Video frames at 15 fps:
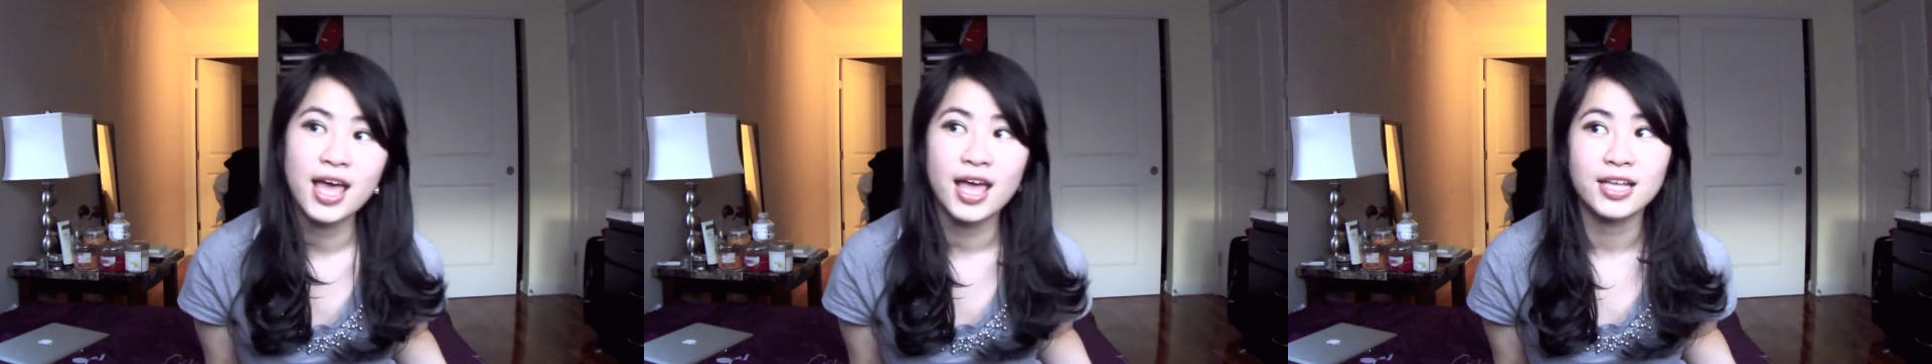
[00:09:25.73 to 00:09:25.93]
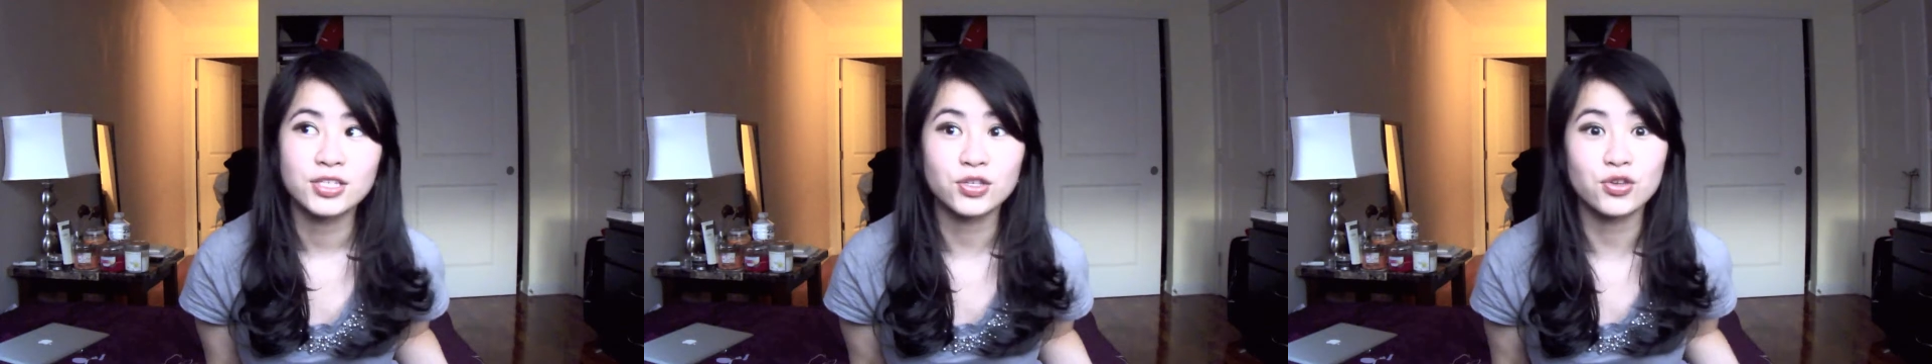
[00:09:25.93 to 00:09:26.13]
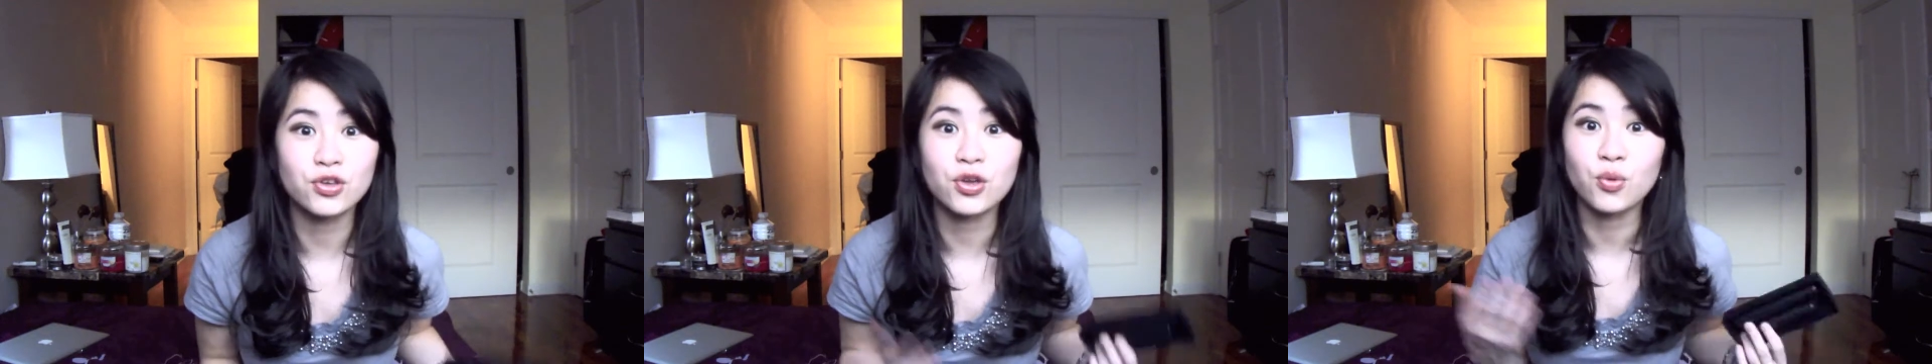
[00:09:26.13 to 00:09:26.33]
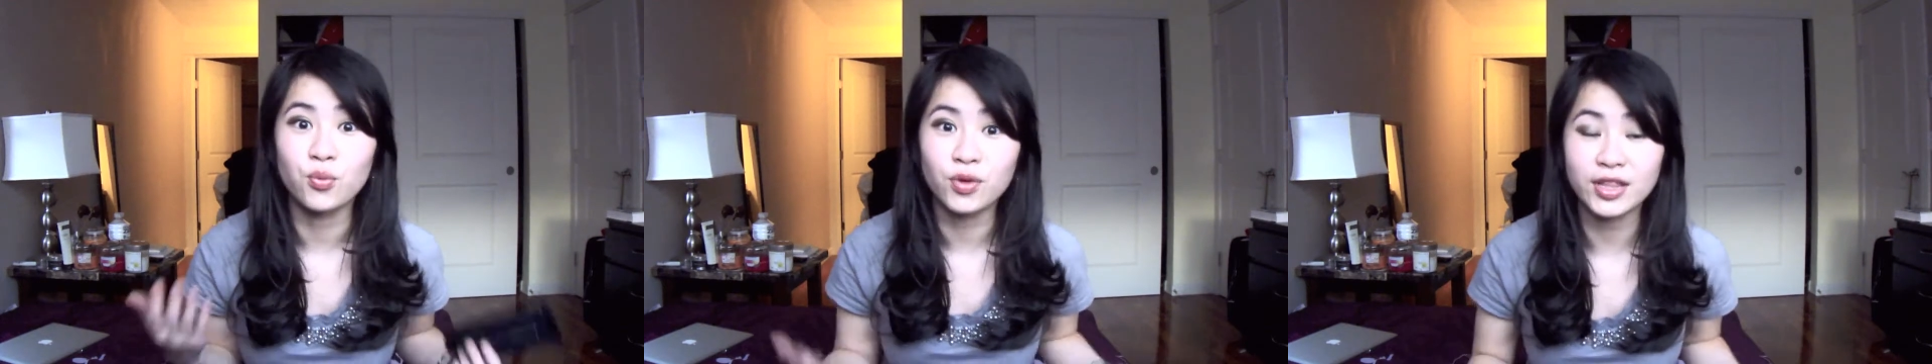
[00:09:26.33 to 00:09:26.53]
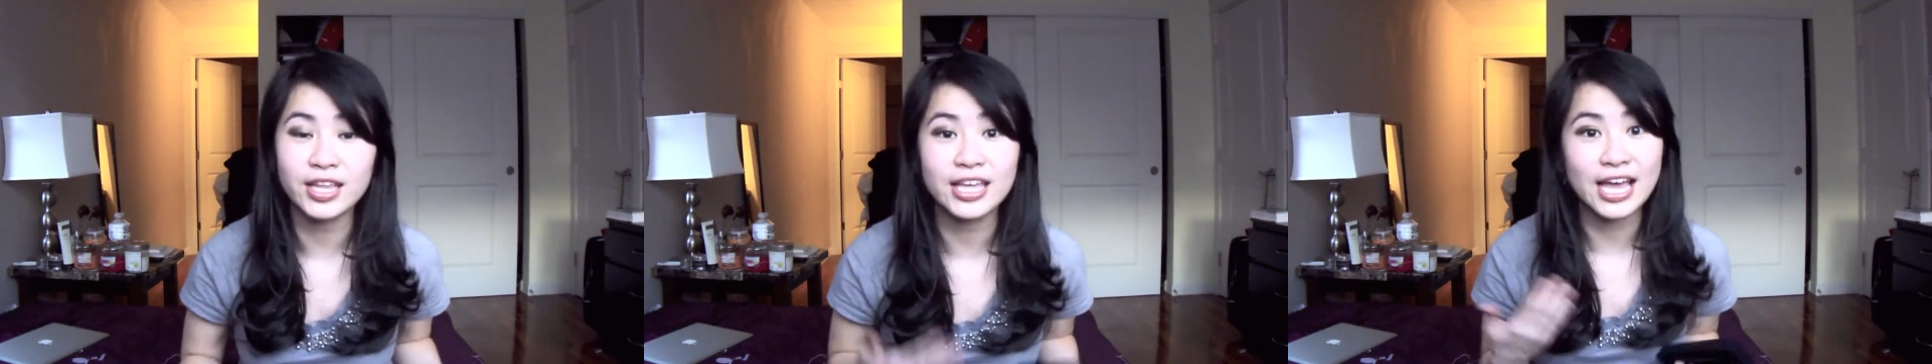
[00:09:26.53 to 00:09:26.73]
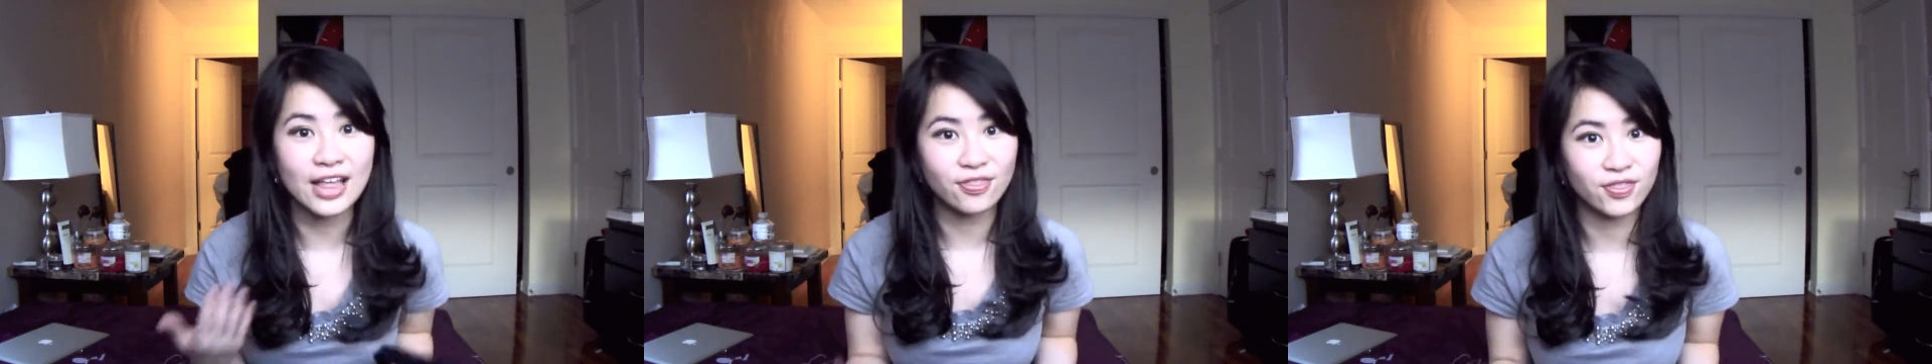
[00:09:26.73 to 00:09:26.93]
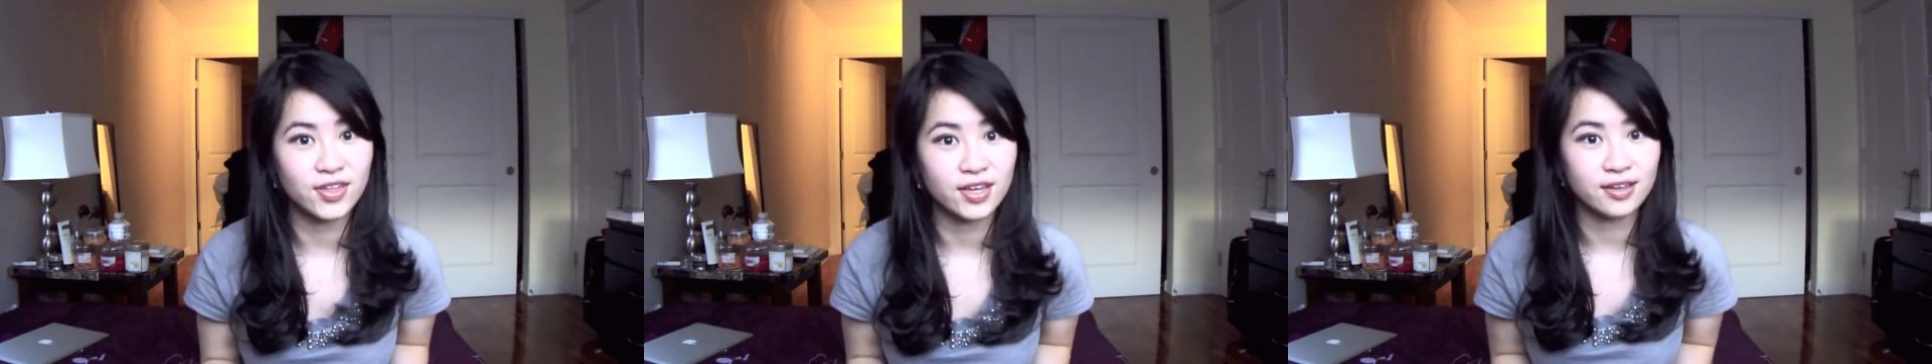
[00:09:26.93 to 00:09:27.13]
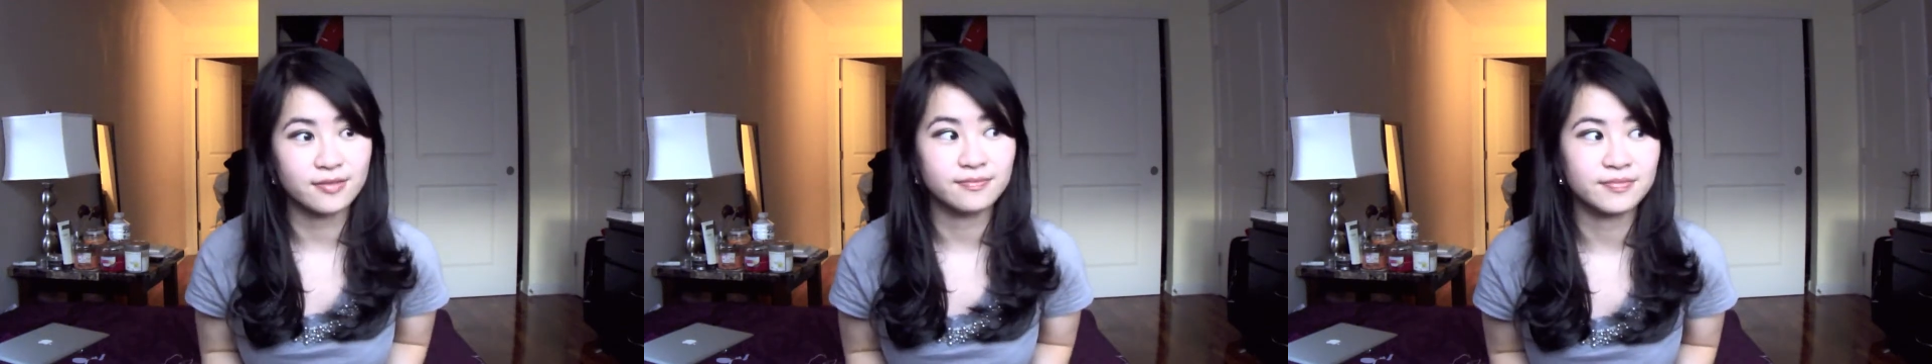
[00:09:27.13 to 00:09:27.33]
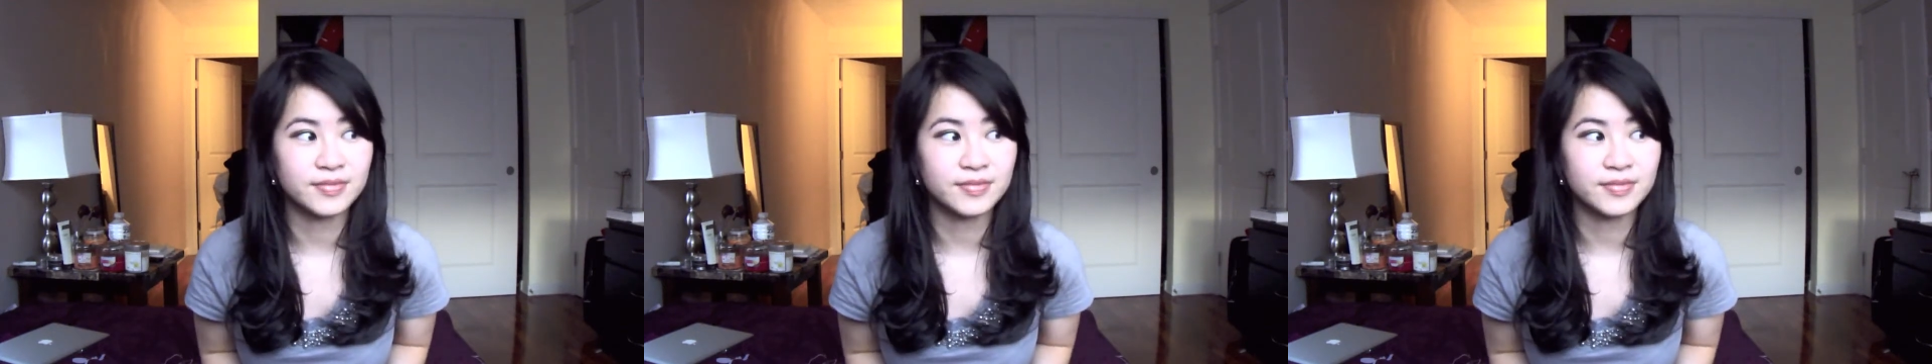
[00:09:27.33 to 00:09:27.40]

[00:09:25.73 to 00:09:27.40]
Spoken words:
so you can really get the